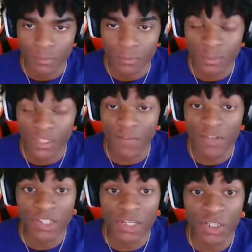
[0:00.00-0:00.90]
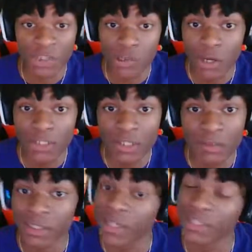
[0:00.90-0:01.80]
17 is crazy,
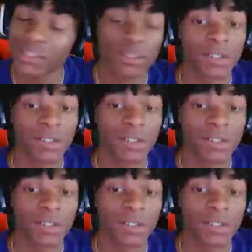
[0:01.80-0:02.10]
but that's